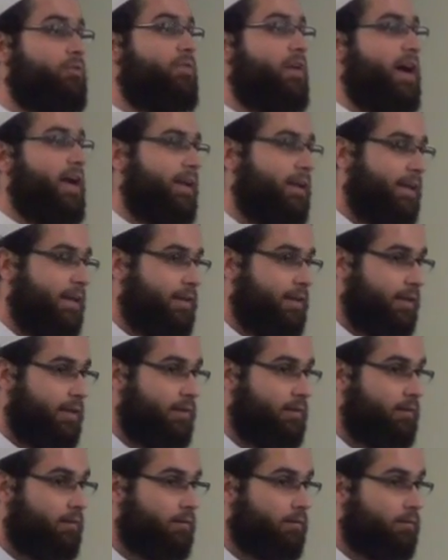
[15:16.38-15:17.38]
and
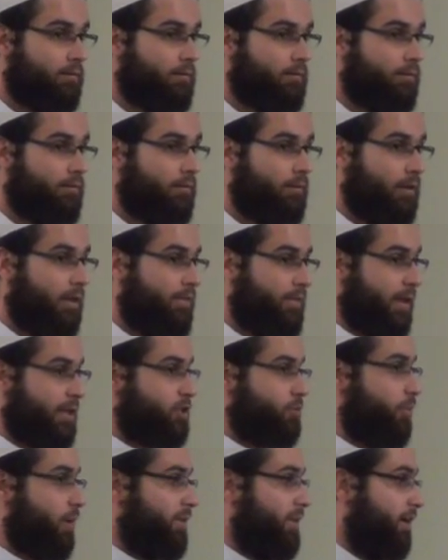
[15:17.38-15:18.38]
violated. And
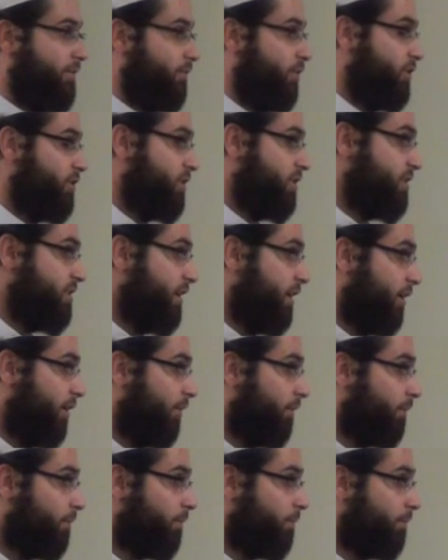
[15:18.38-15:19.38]
that's why that verse is
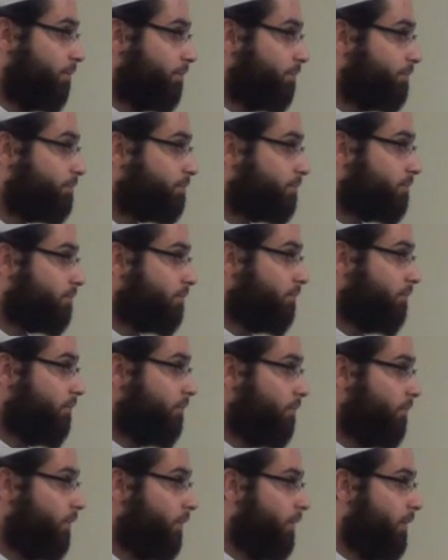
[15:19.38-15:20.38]
there.
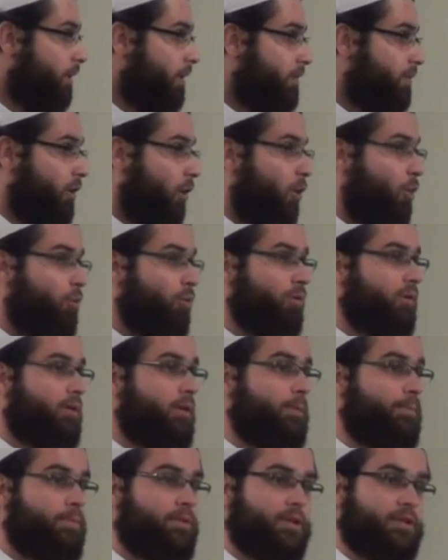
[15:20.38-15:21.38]
The
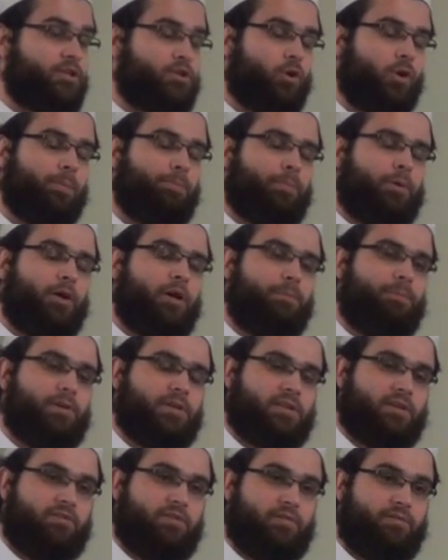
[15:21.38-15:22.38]
only, the sole
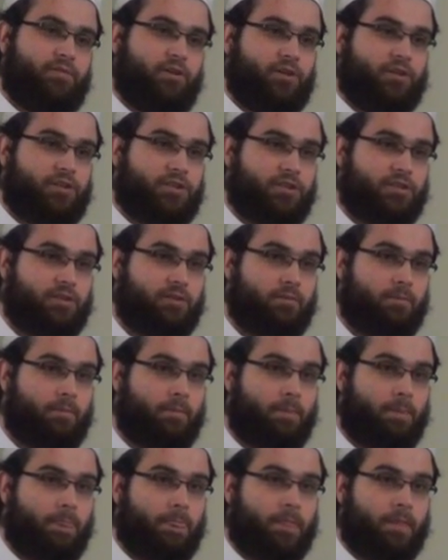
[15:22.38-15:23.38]
purpose of the verse,
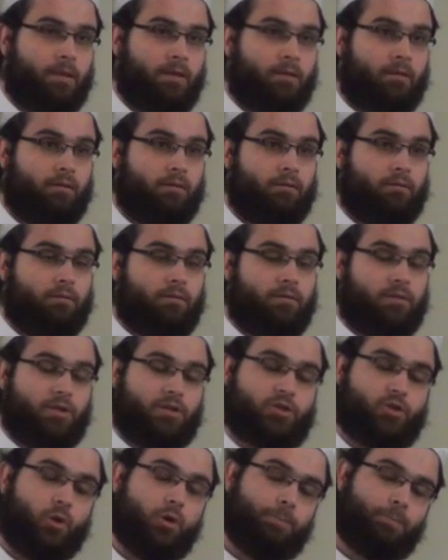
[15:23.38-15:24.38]
the
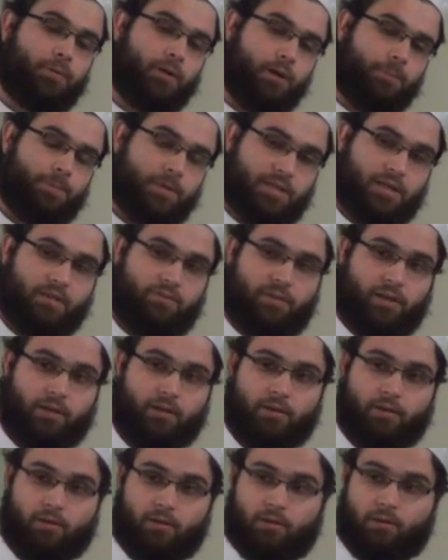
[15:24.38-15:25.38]
sole purpose of
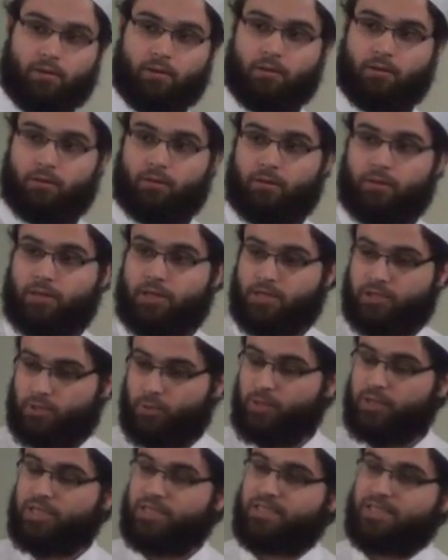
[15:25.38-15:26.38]
it, is
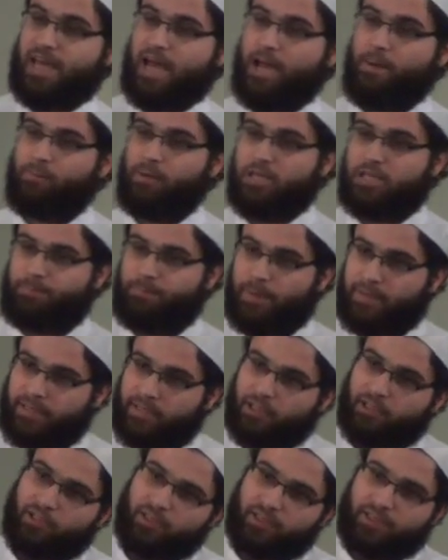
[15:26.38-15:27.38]
to establish
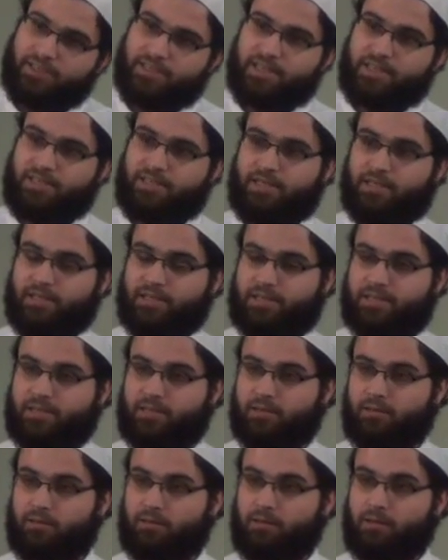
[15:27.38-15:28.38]
political existence.
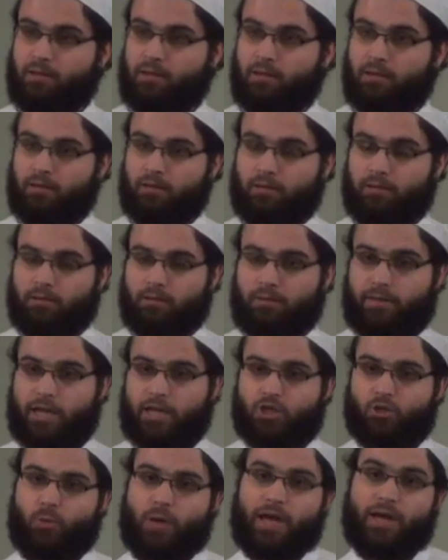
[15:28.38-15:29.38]

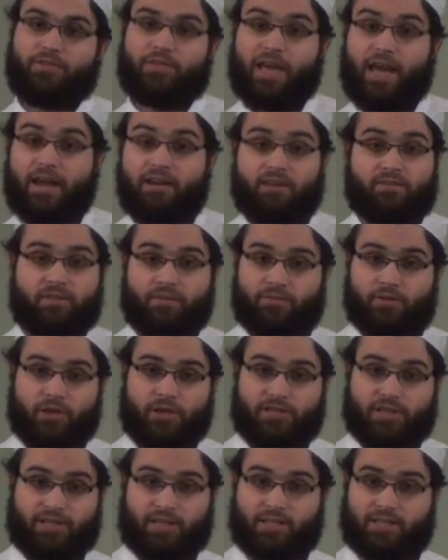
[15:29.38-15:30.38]
That's why at the end of the
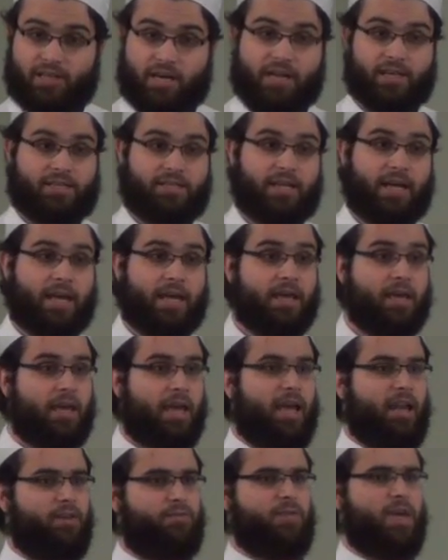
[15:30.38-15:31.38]
verse, it does not
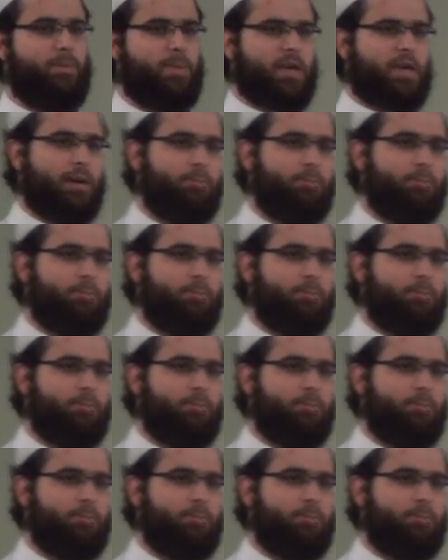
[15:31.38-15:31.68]
say, and if they